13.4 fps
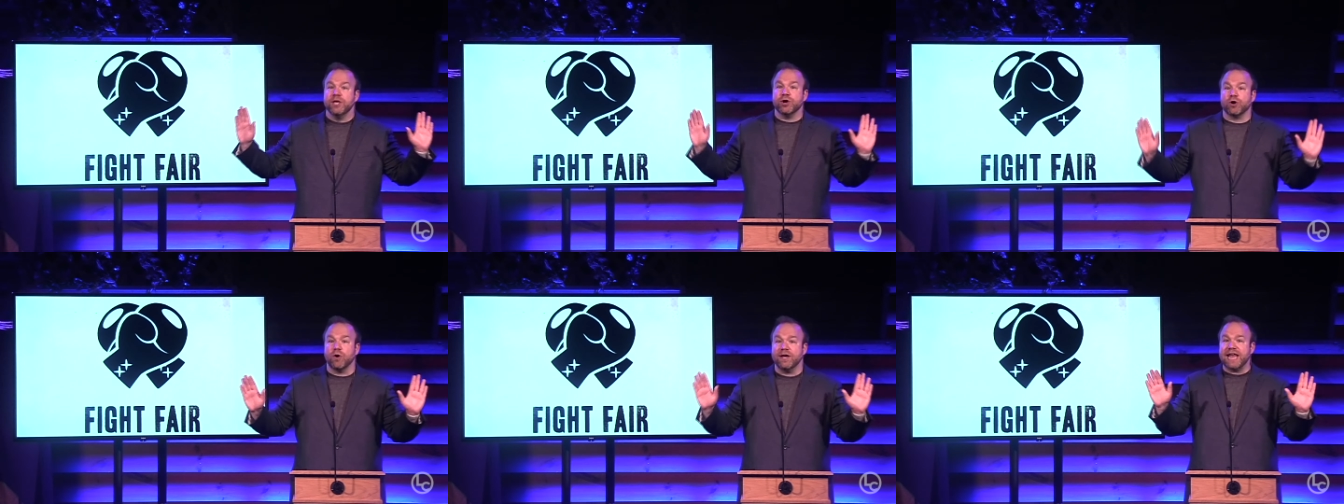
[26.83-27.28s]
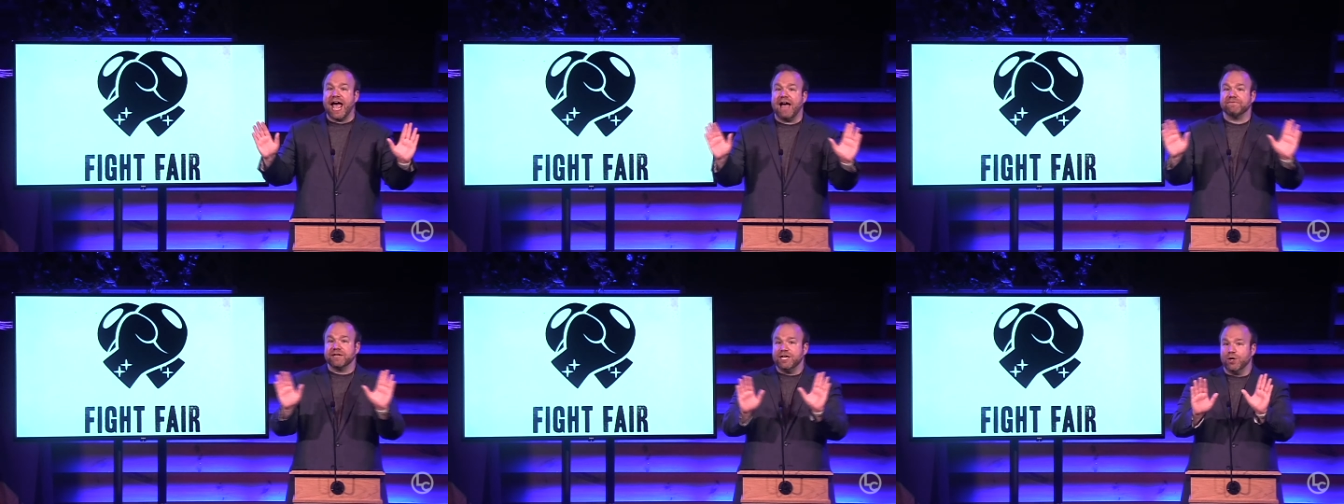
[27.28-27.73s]
you're going to
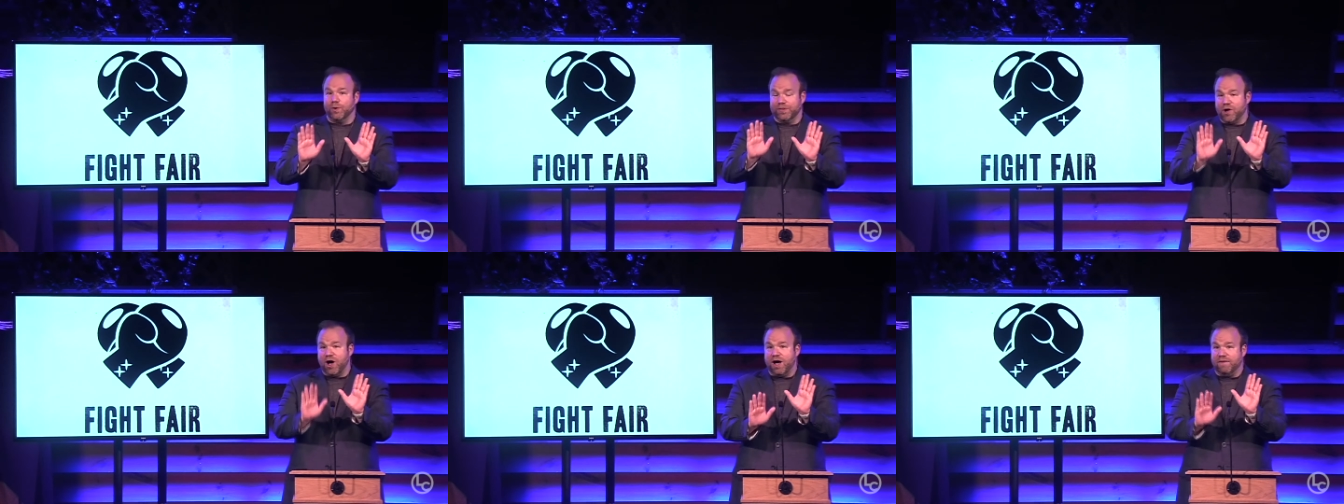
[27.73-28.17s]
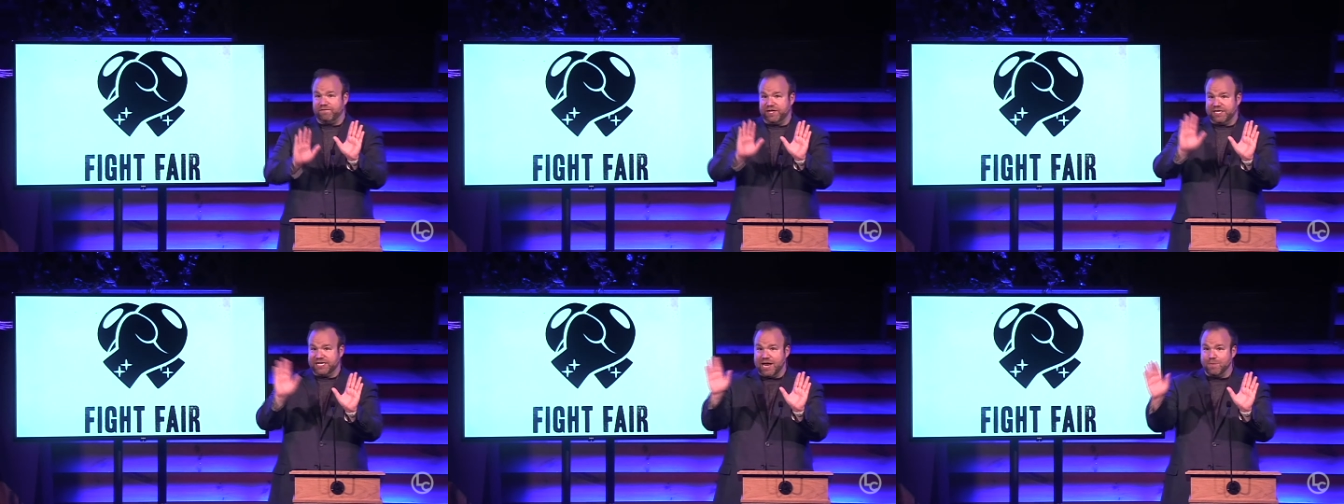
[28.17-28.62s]
have to deal with
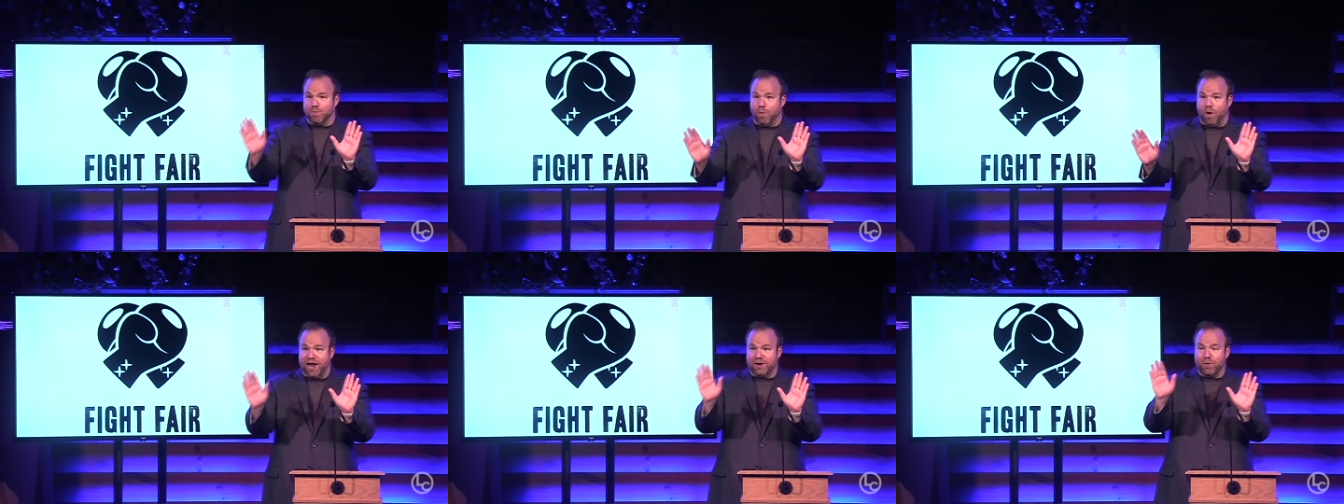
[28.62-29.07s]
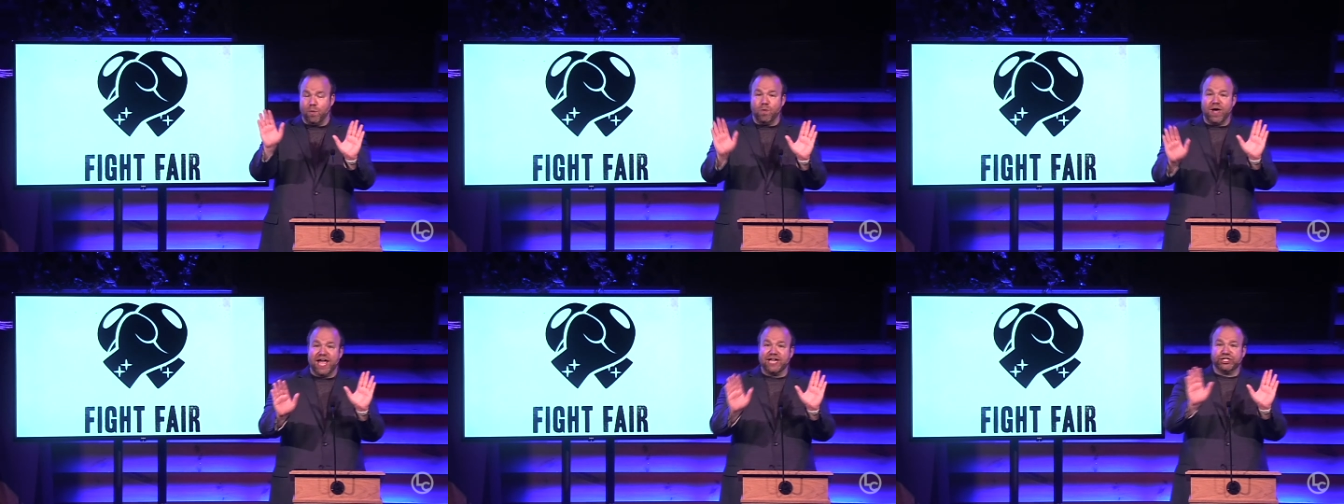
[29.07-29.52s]
conflict in one
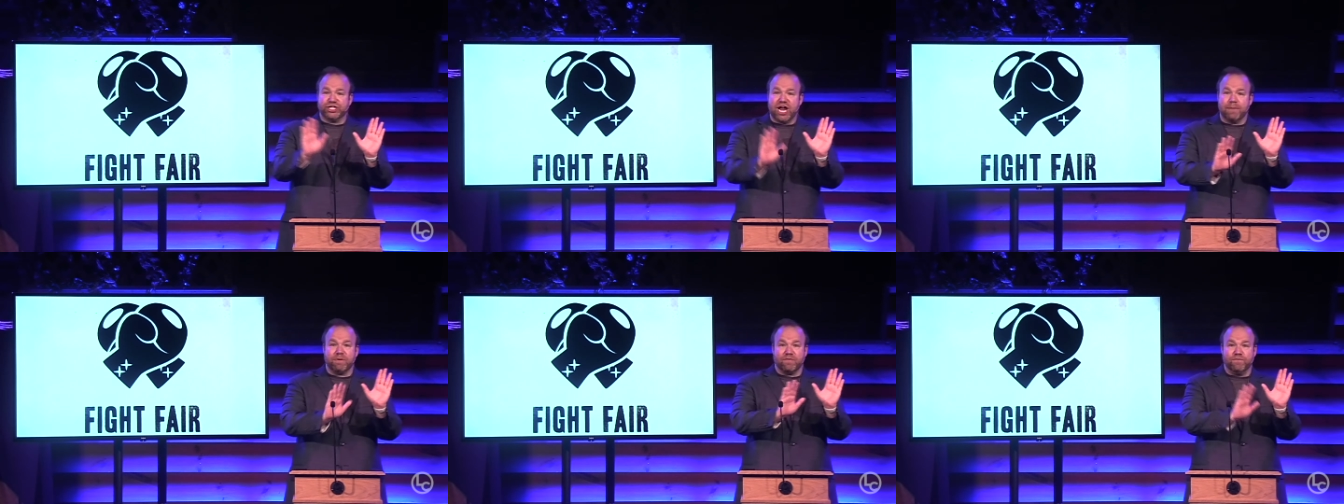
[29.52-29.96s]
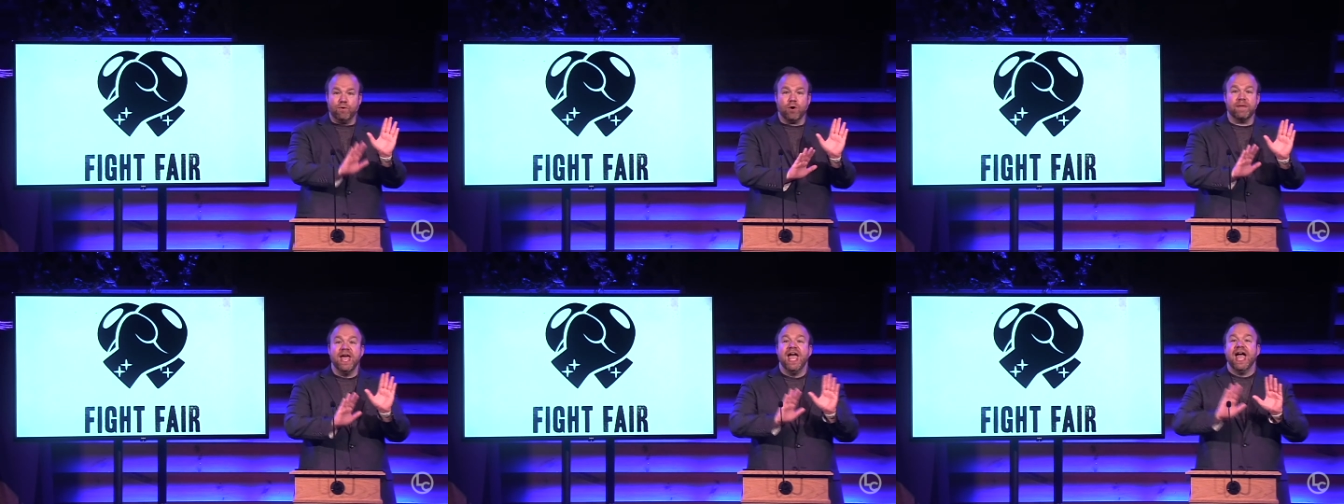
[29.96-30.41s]
way, shape, or form.